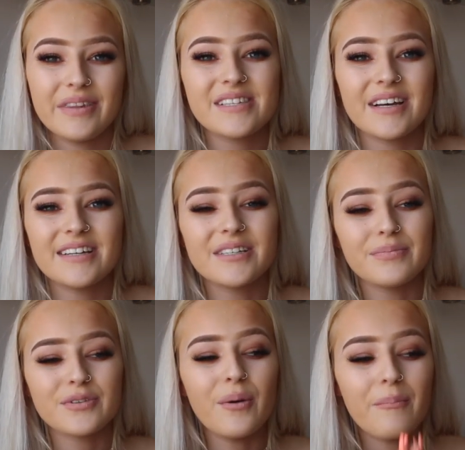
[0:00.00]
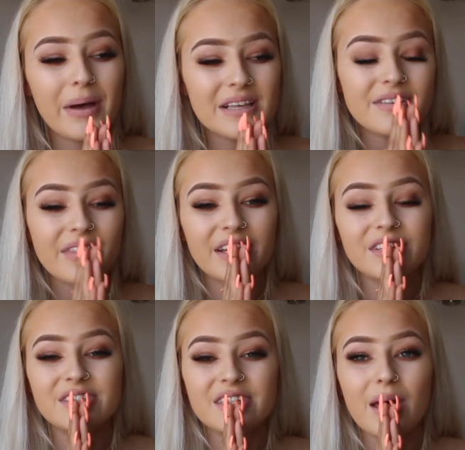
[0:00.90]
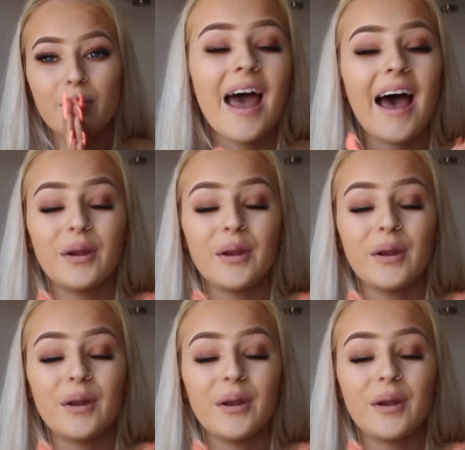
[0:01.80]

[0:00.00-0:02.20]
me these items, so a massive thank you to them.